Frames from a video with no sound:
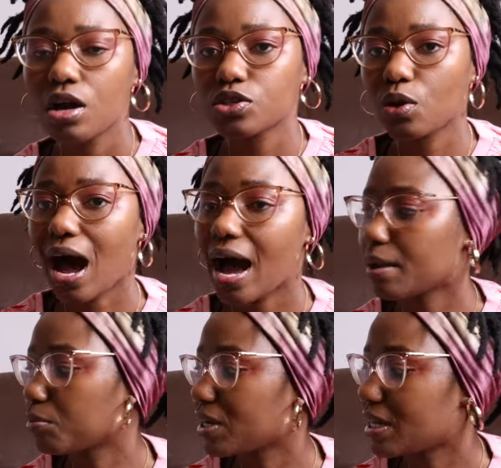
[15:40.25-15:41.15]
So I
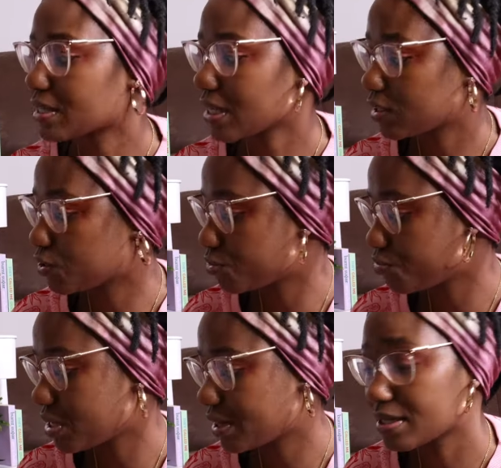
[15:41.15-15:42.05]
am really excited to
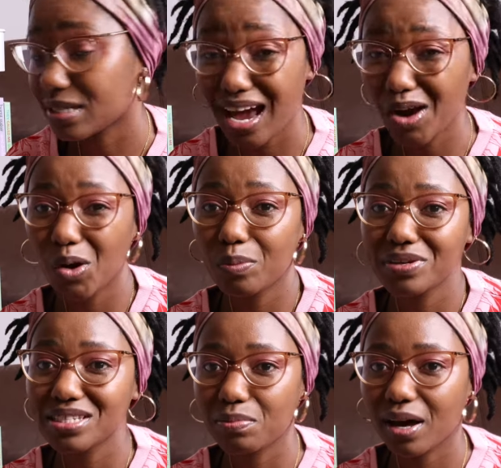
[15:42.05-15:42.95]
read this, and I hope
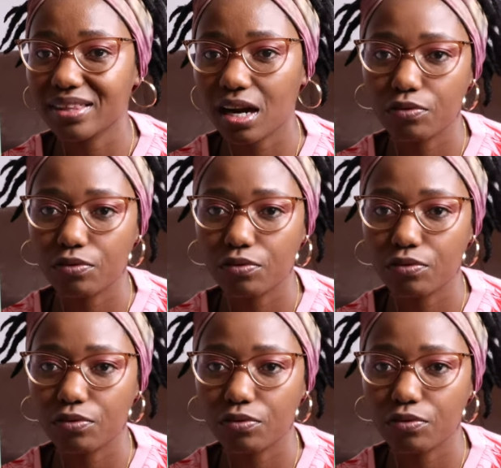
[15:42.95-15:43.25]
it's about that.